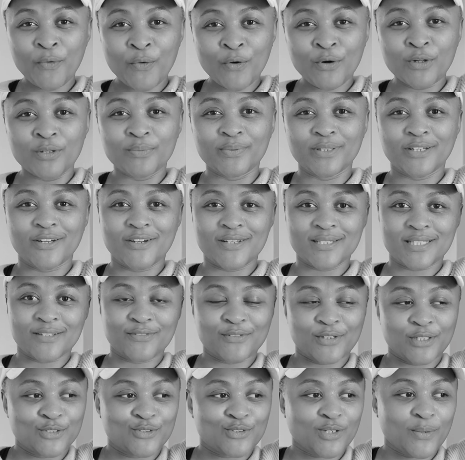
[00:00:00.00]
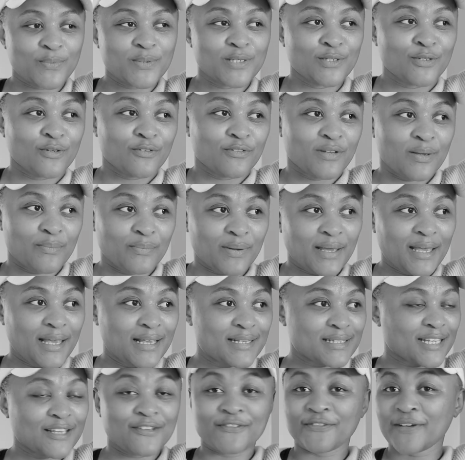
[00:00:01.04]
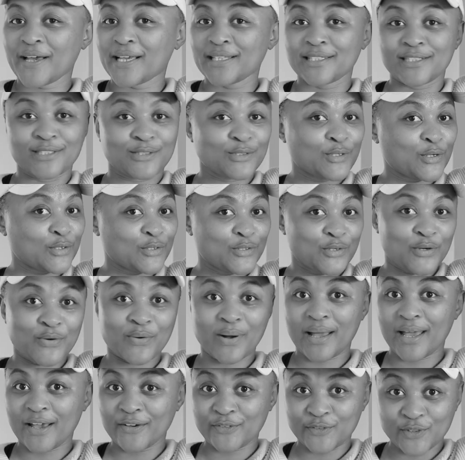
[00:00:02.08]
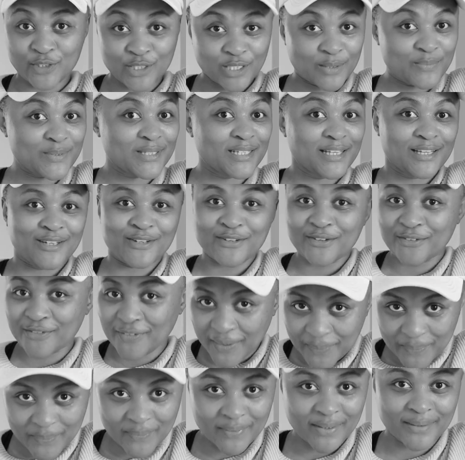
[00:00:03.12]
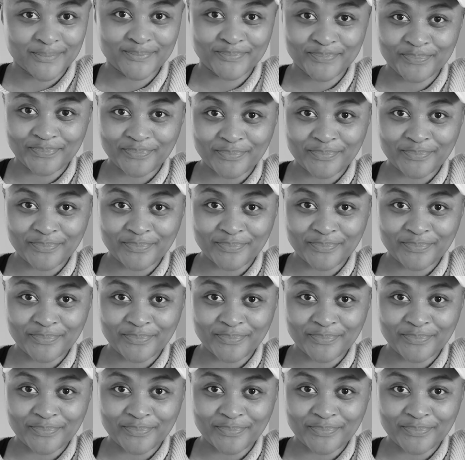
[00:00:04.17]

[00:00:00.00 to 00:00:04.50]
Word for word: all because I've got trips in November as if I did not know I have trips in November.